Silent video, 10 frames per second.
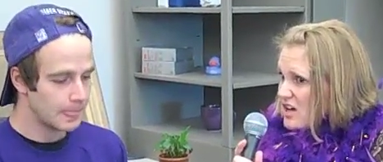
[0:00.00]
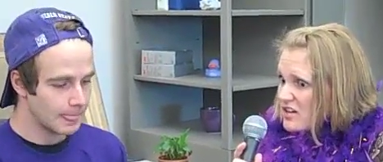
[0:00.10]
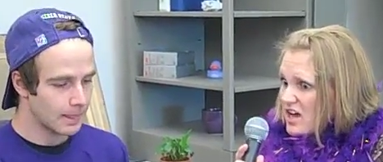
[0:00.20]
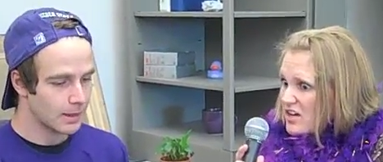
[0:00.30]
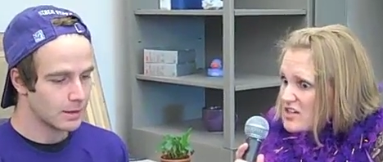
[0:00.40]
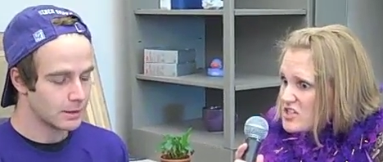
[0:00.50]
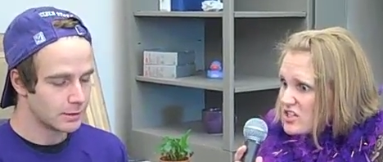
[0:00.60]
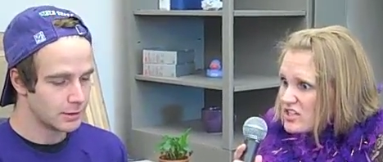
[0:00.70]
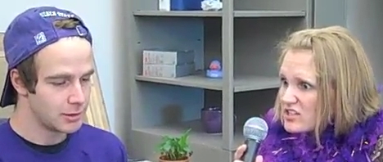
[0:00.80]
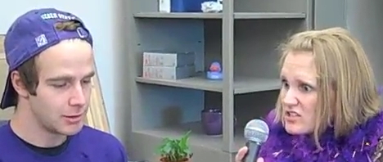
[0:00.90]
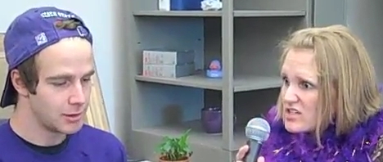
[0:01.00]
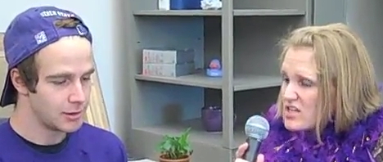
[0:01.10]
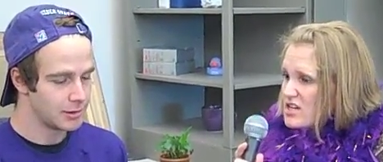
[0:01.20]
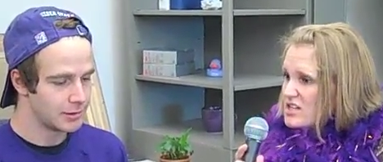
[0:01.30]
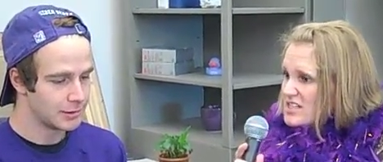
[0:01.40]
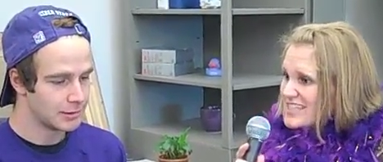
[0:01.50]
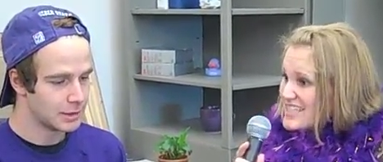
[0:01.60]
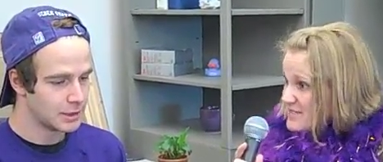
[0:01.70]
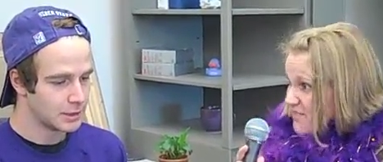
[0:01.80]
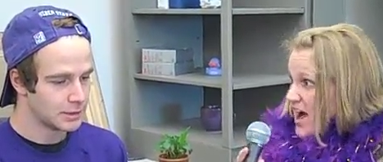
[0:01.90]
Speaker 1: how did how did you
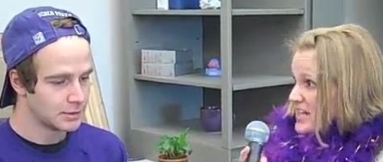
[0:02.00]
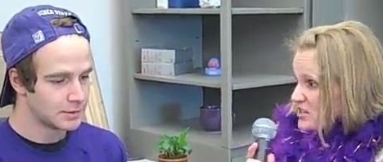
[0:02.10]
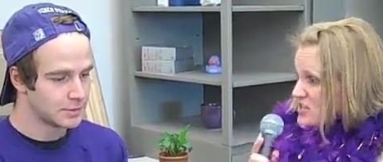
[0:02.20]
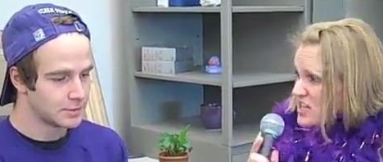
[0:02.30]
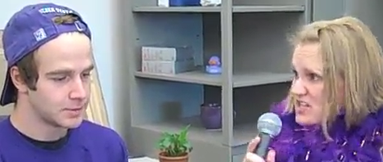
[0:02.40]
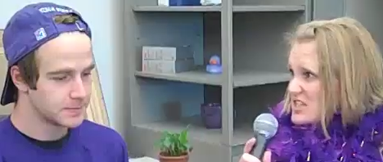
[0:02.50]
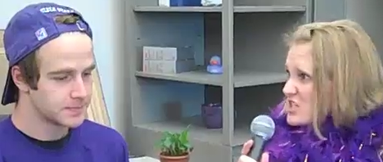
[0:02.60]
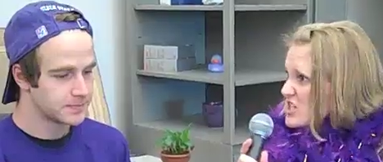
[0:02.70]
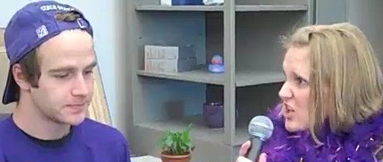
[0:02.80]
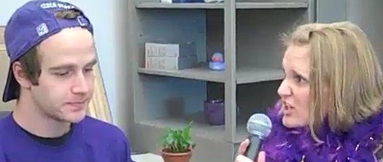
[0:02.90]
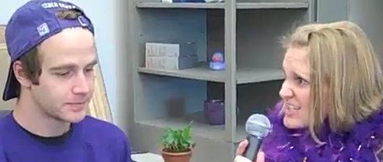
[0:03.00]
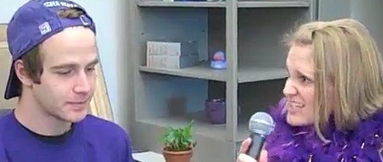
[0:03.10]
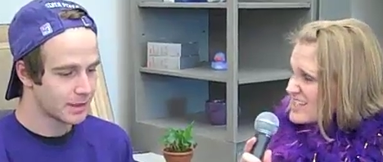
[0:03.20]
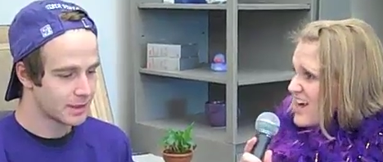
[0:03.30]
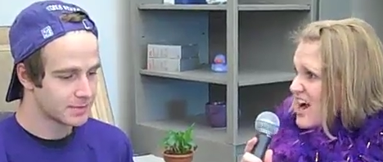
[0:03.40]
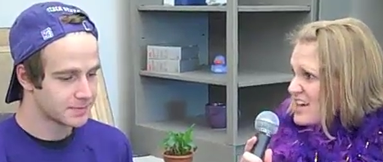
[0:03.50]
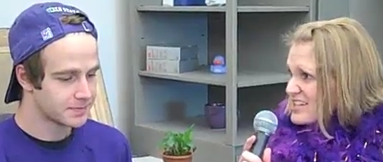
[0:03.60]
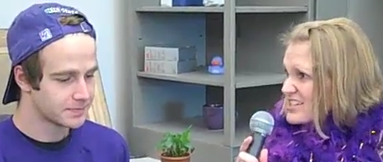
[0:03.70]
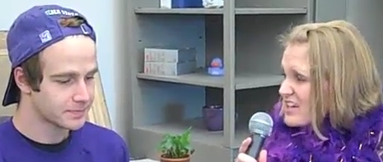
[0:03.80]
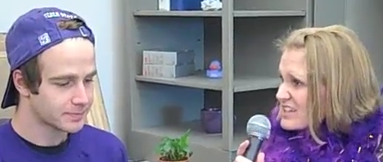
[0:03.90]
find? You said you looked inside
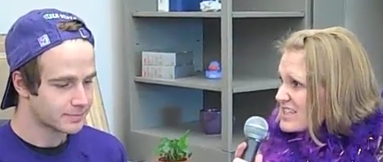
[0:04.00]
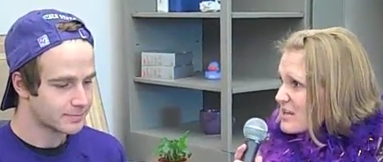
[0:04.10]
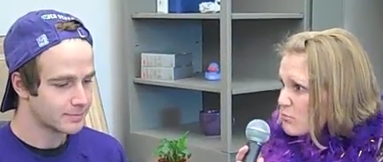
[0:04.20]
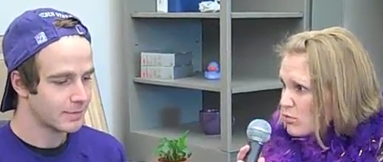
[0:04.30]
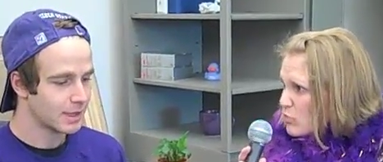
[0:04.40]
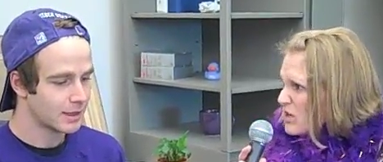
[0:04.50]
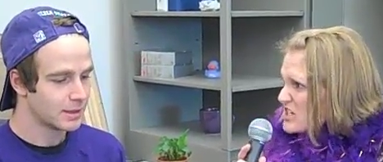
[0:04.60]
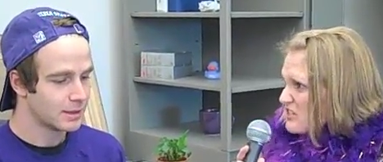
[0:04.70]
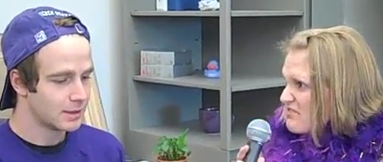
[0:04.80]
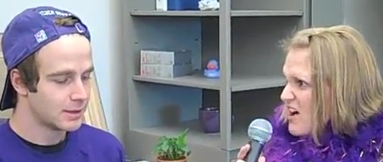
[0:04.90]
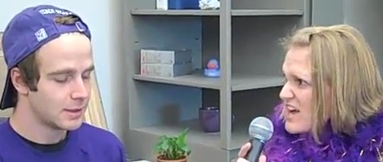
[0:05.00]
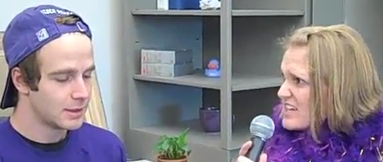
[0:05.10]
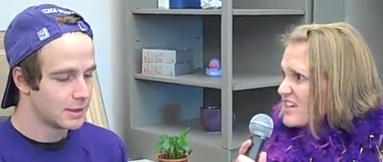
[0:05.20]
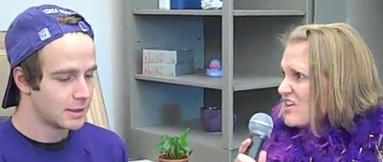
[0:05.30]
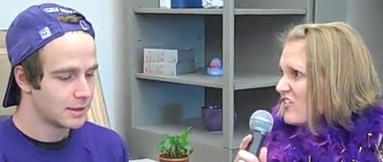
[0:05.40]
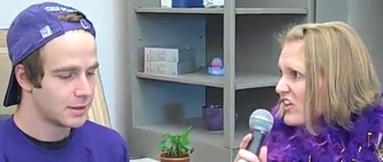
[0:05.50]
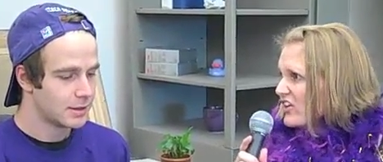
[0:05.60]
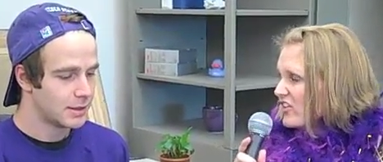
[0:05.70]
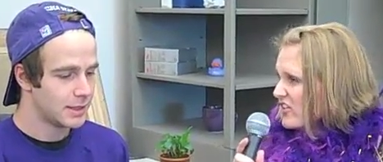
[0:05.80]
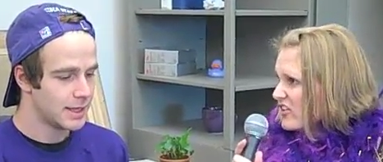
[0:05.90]
and dug deep. What did you find down
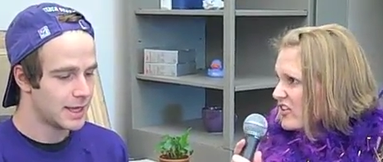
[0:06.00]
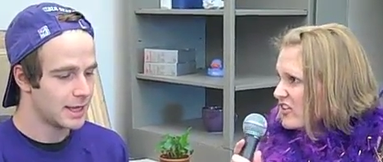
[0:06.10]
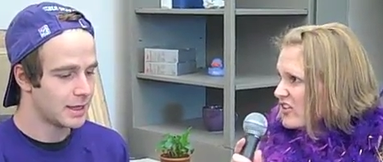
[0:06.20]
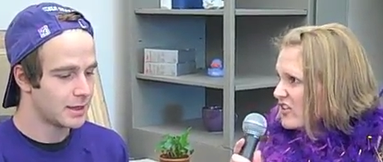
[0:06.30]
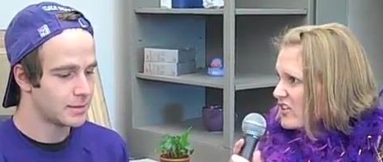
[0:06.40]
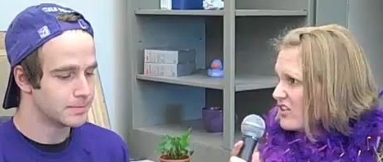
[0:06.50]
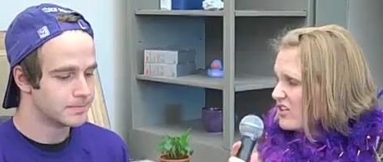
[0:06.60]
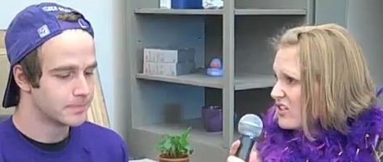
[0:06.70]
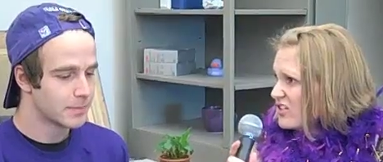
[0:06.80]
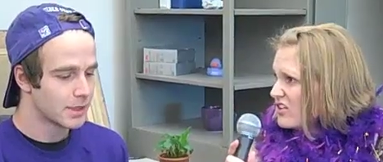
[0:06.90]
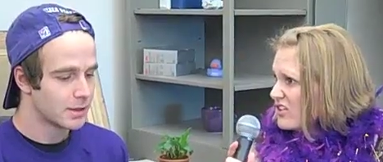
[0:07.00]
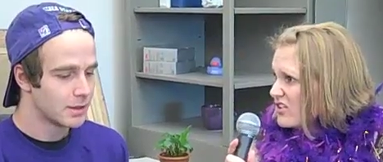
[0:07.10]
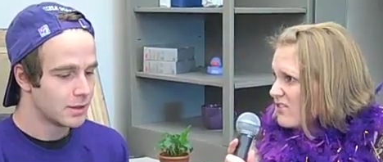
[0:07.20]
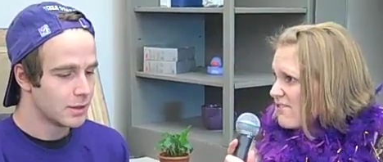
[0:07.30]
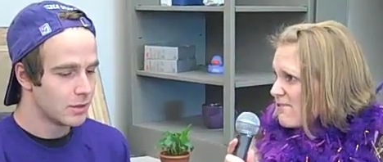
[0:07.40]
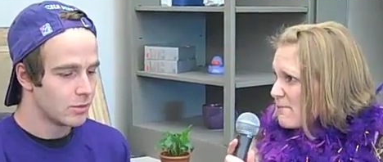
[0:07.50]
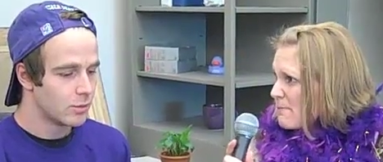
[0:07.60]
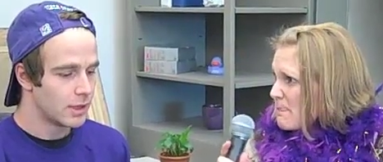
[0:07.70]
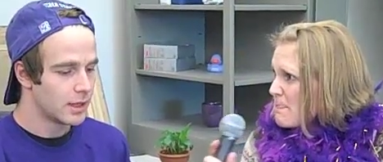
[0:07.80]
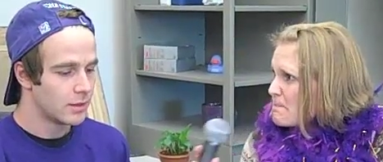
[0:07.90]
there?
Speaker 2: Yeah. Um,
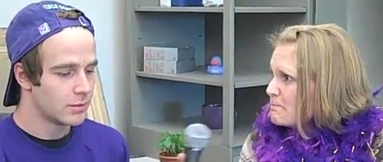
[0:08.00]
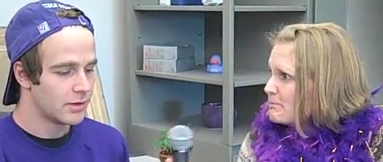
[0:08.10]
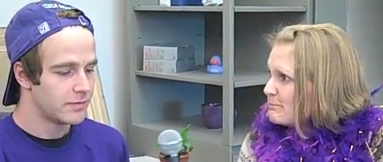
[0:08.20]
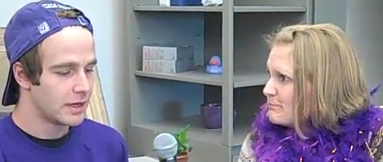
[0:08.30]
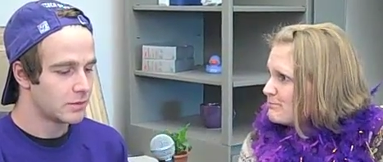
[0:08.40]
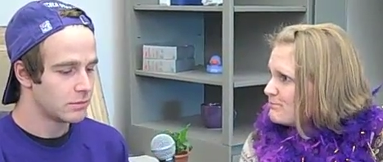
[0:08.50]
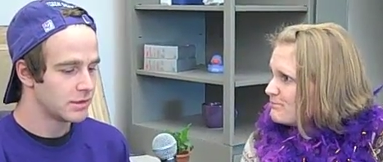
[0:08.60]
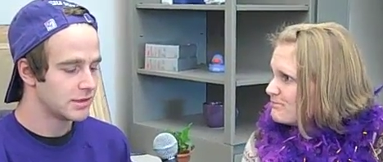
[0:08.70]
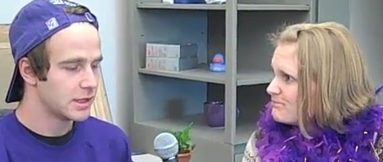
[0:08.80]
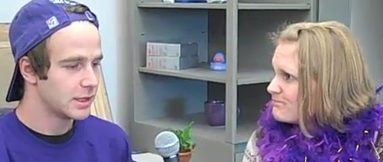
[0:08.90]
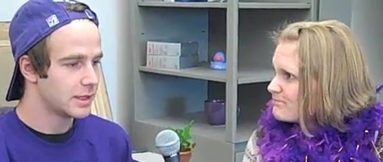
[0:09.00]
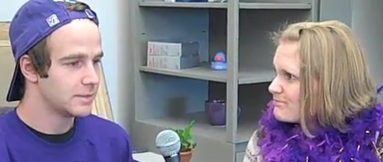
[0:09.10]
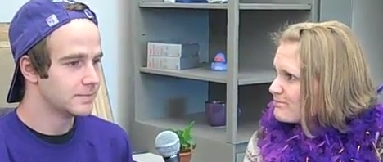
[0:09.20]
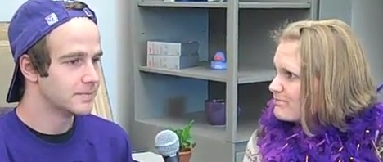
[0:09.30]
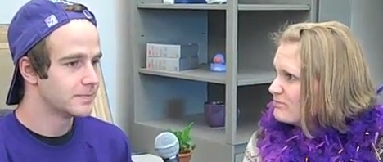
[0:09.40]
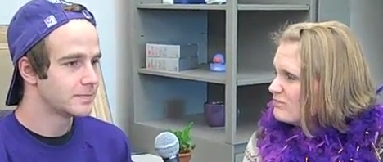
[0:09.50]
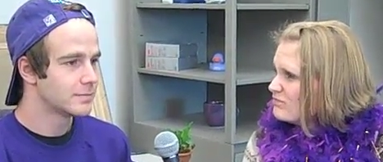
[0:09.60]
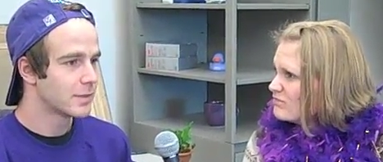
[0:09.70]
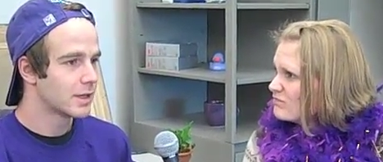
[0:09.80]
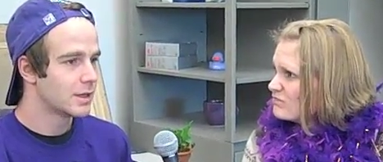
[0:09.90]
well, what I found was uh,
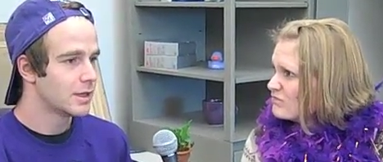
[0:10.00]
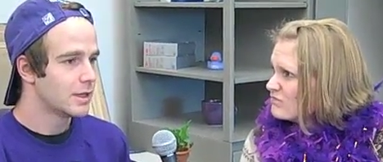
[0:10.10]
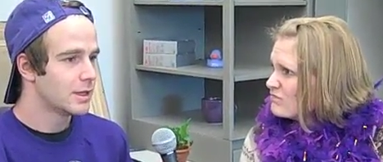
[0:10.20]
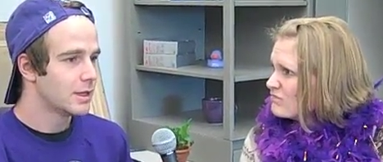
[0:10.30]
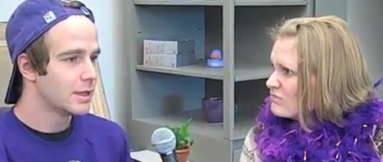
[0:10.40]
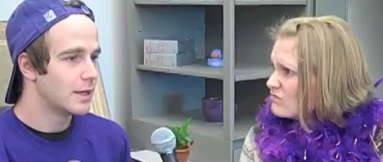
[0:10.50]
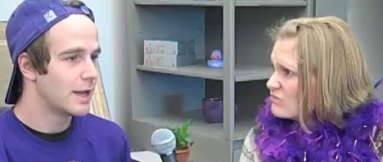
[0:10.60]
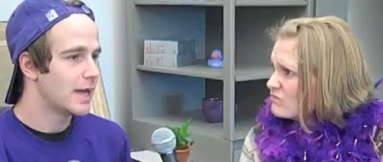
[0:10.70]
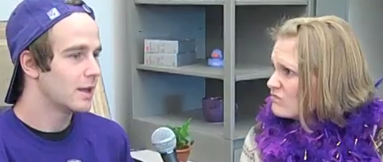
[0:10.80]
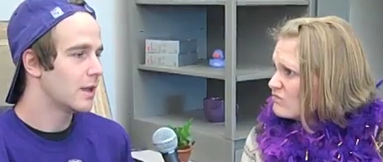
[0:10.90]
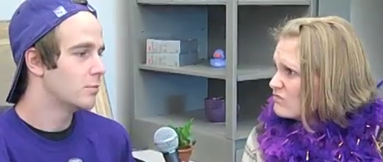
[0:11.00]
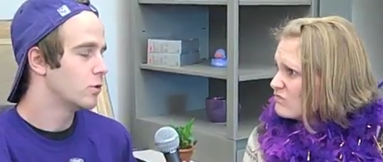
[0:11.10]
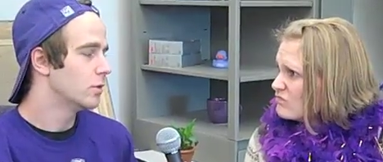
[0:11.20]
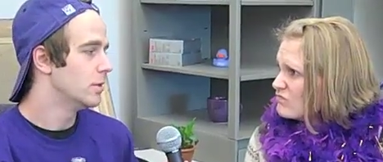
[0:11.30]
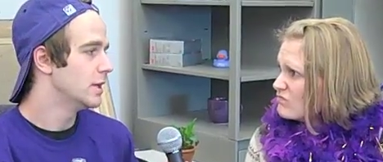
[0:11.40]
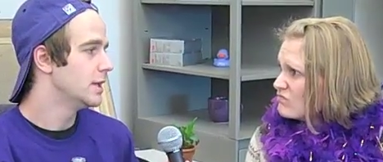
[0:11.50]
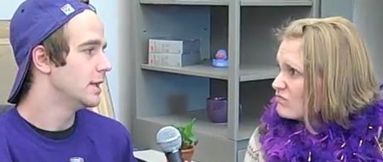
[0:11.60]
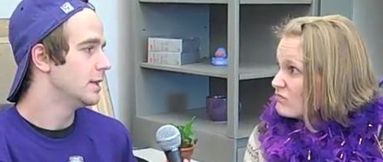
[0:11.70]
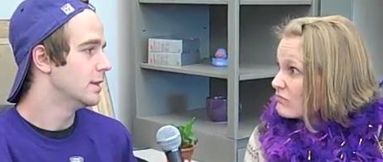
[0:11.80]
that I had a lot more ability